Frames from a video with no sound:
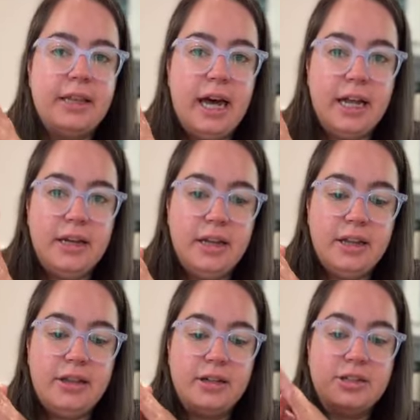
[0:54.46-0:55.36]
Then
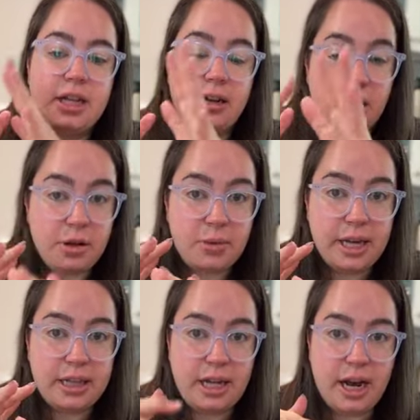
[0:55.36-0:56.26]
there's another
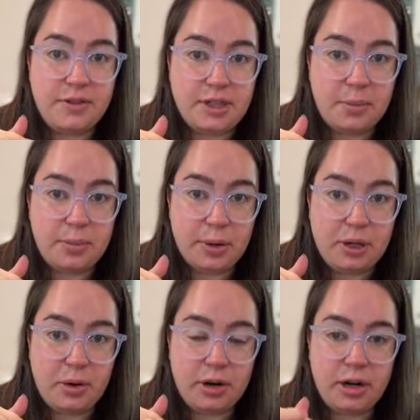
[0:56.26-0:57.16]
way that I've done
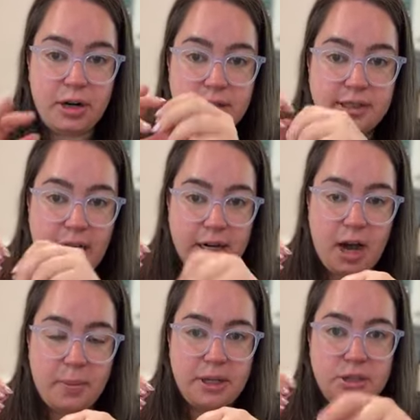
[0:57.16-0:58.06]
pre-order signed
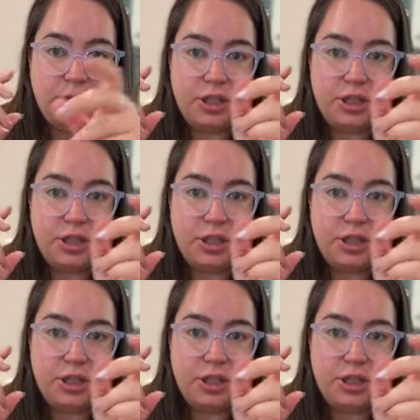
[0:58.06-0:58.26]
copies,